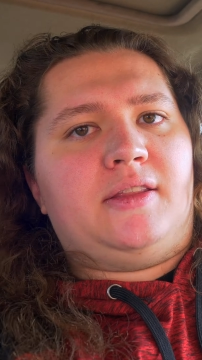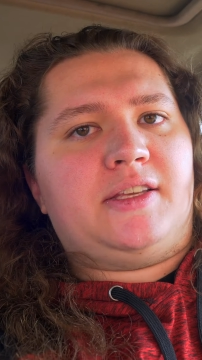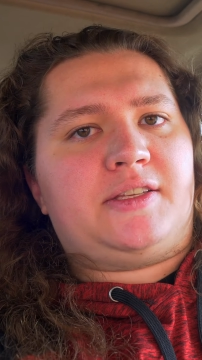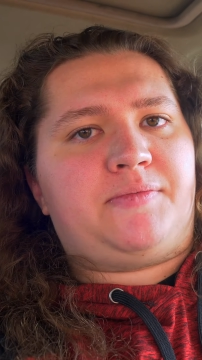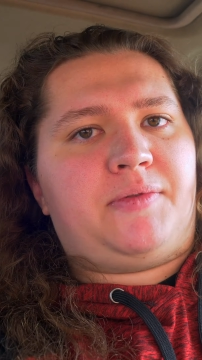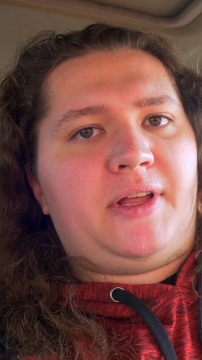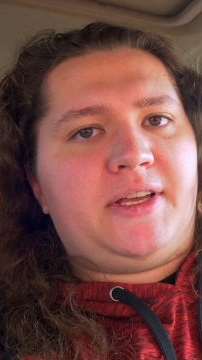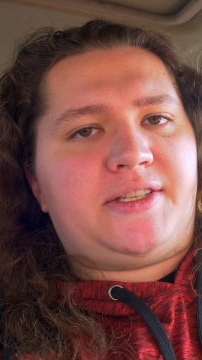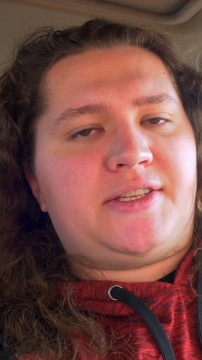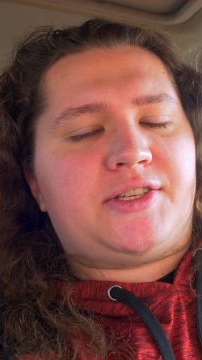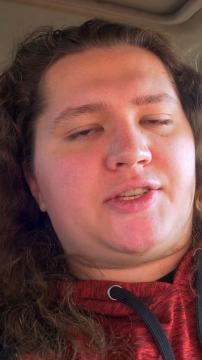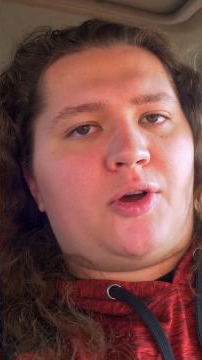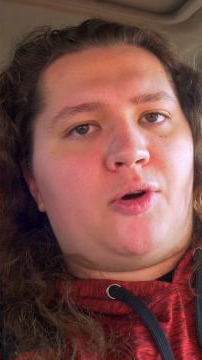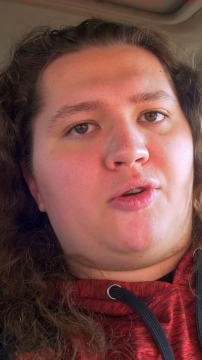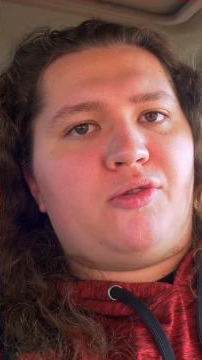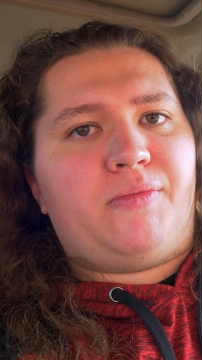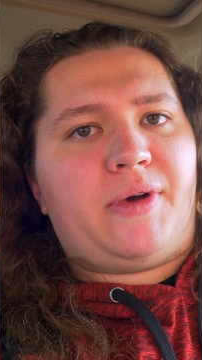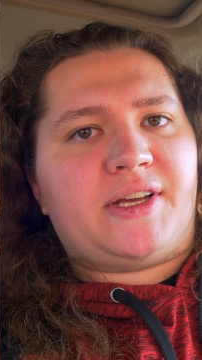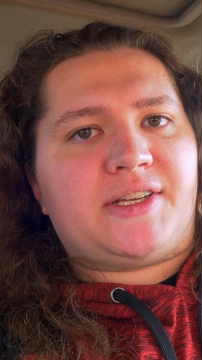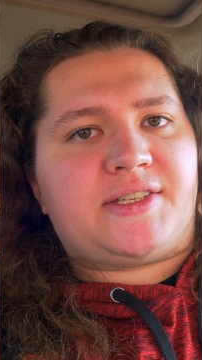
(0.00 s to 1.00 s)
This place is
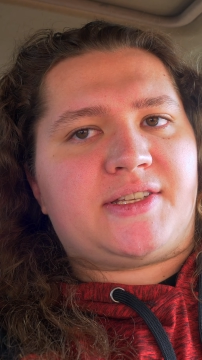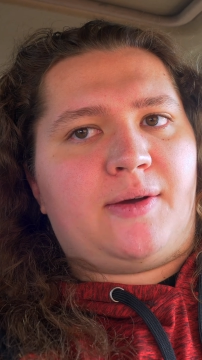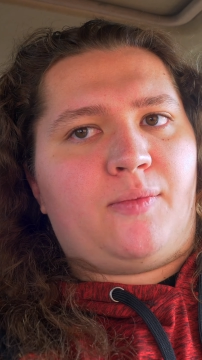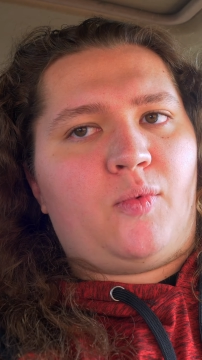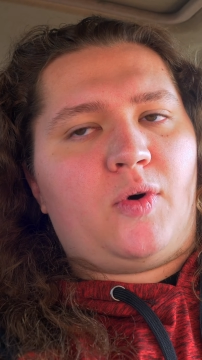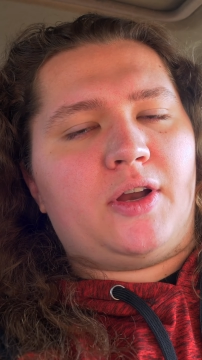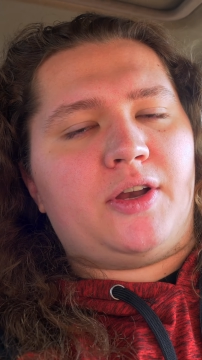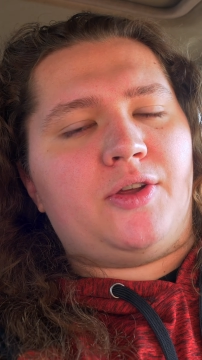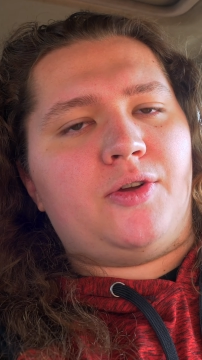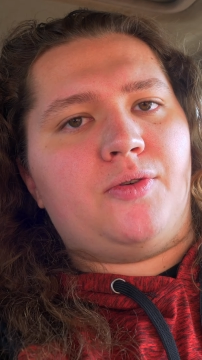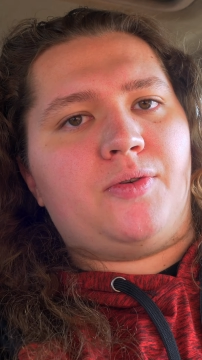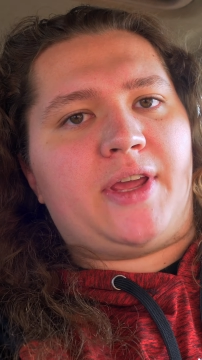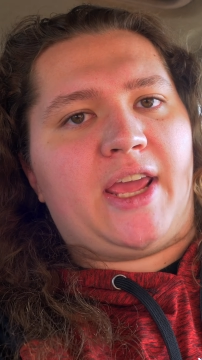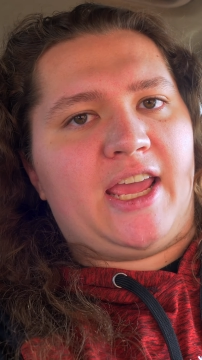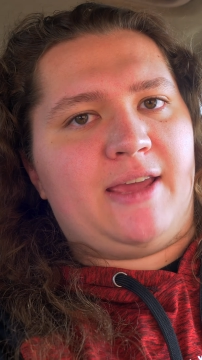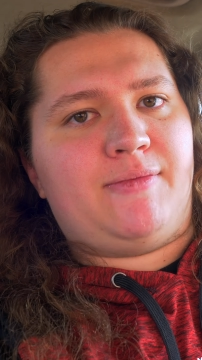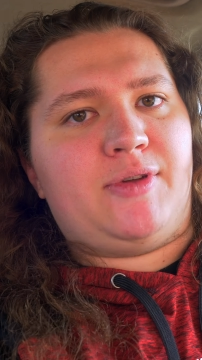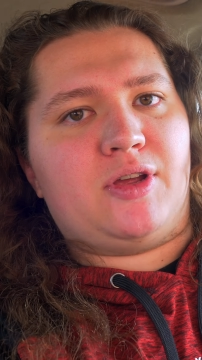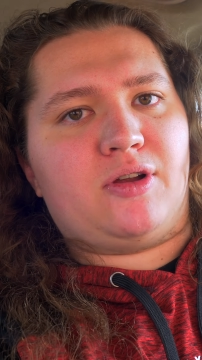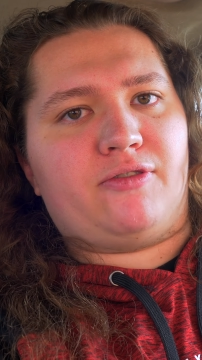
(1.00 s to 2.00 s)
owned by someone who
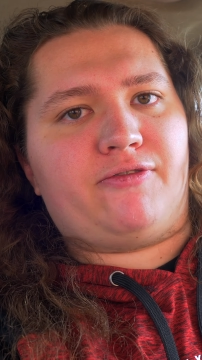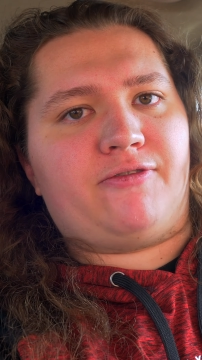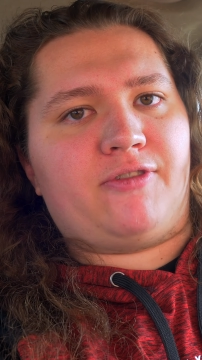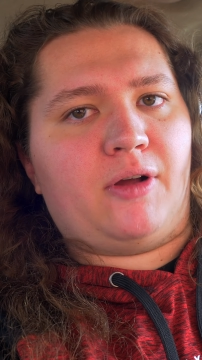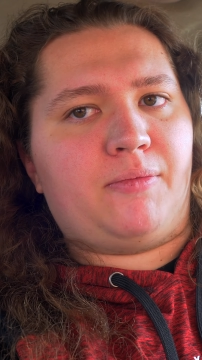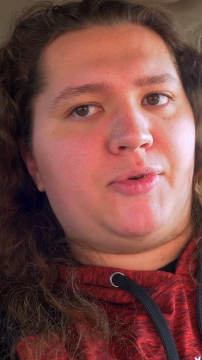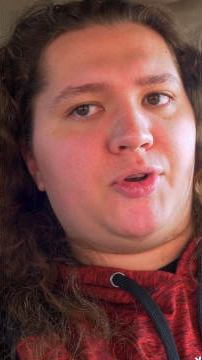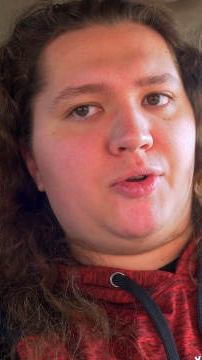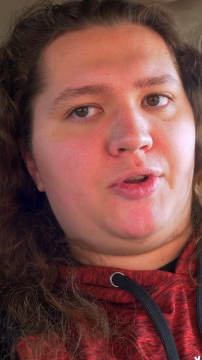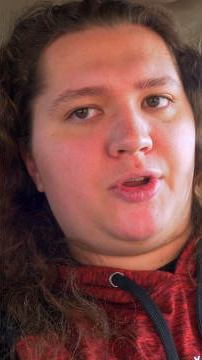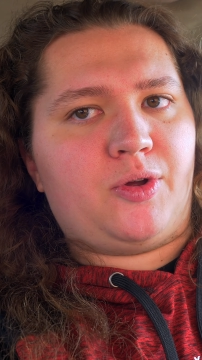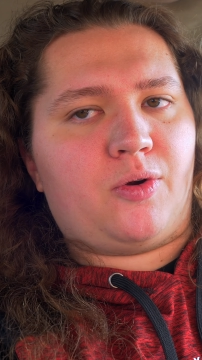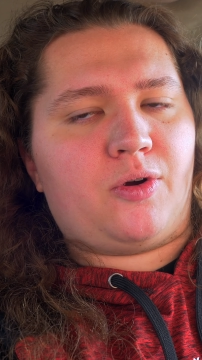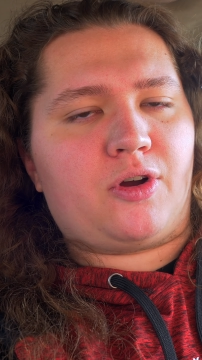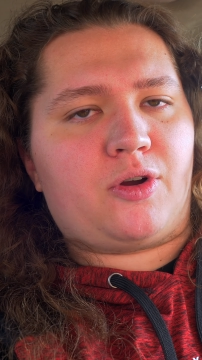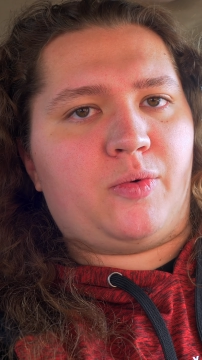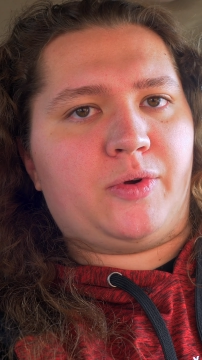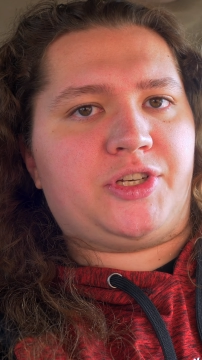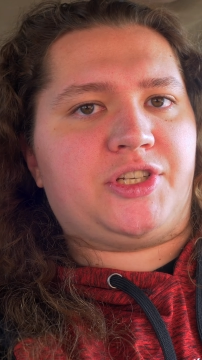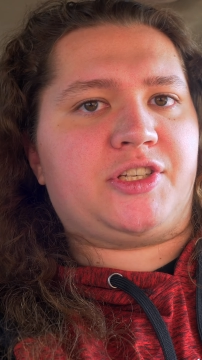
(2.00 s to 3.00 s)
came here from New
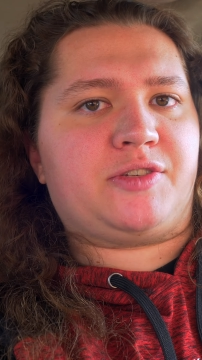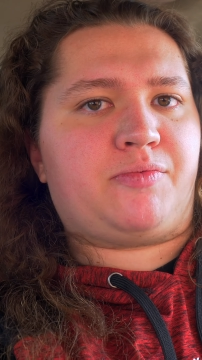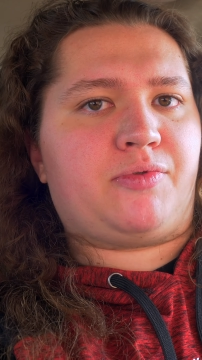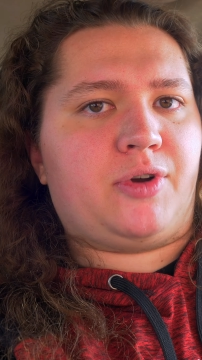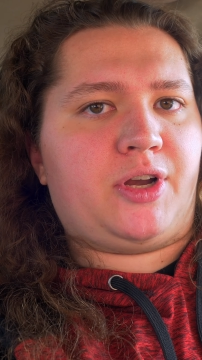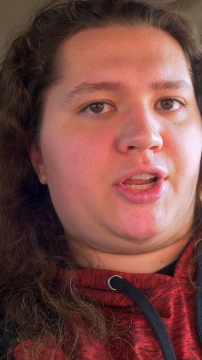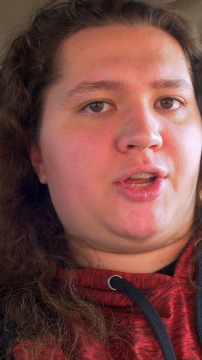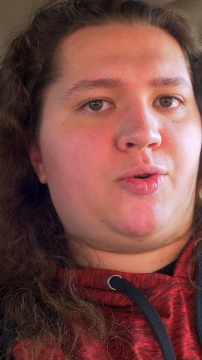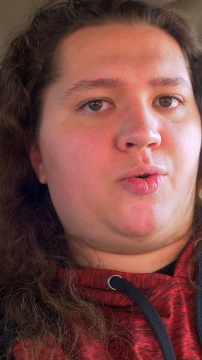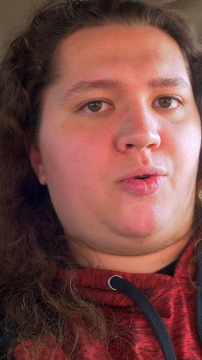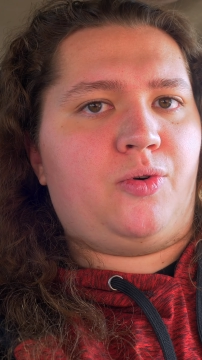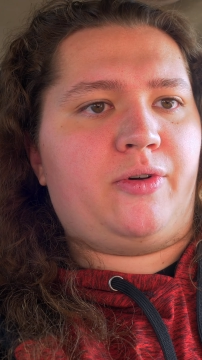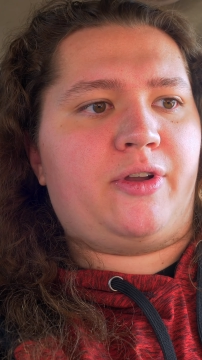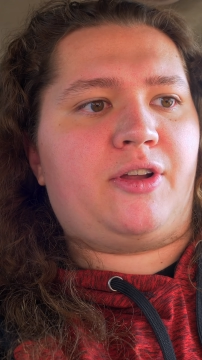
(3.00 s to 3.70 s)
York, which is pretty cool.